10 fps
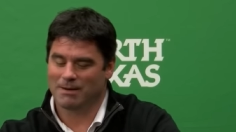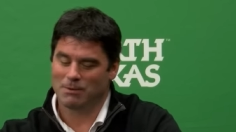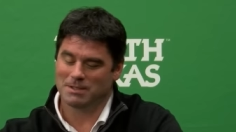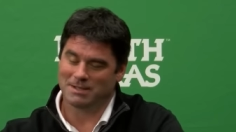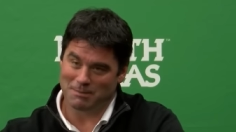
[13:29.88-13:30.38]
I
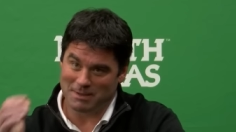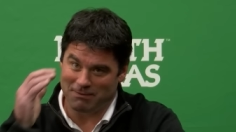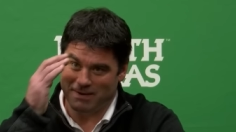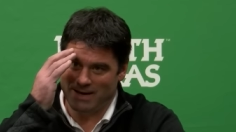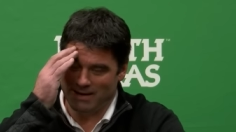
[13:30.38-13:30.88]
wish you'd be a
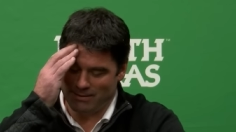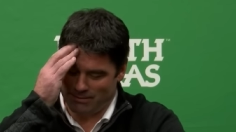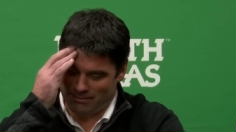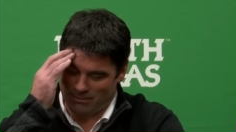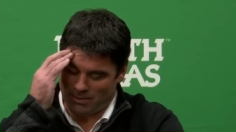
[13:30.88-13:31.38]
fly
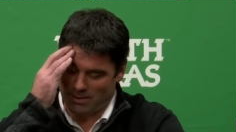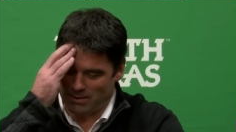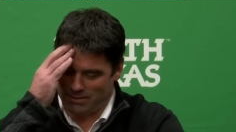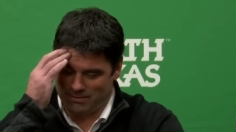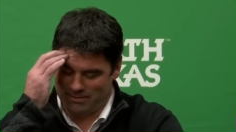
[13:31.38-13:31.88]
on the wall
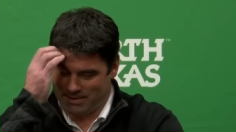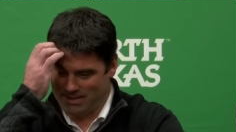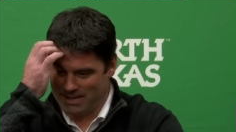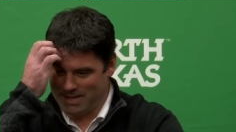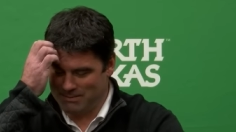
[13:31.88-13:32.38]
yeah.
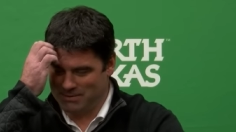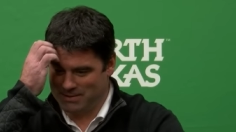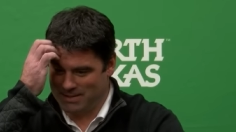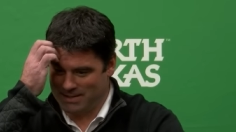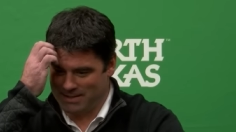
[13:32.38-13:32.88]
at times.
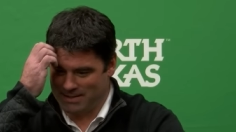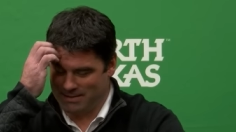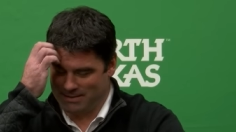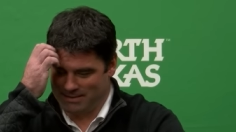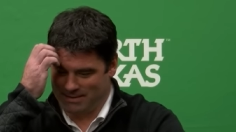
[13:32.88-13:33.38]
Uh,
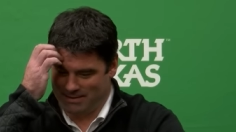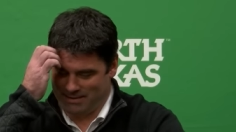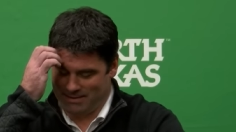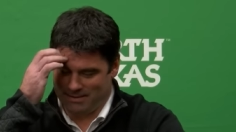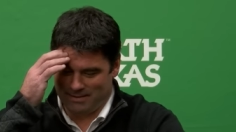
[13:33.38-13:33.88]

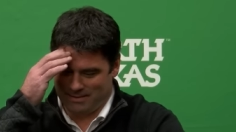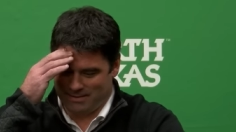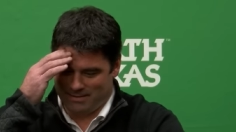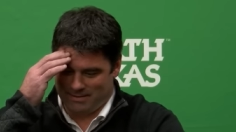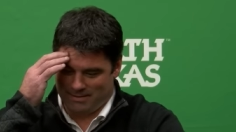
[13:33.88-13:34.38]

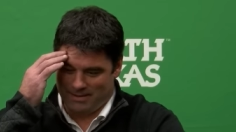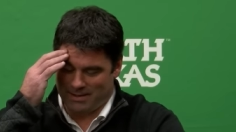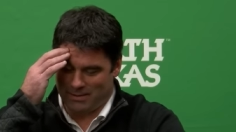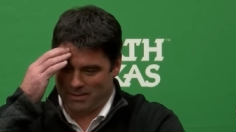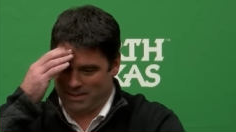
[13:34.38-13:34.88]
you
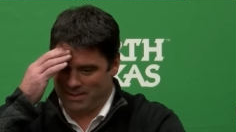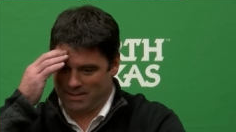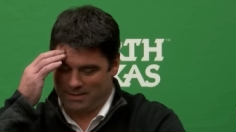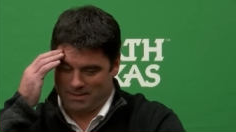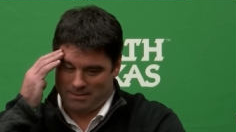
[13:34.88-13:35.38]
know,
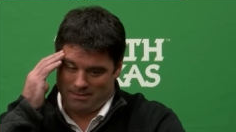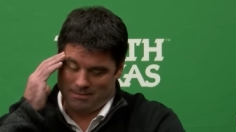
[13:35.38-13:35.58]
it's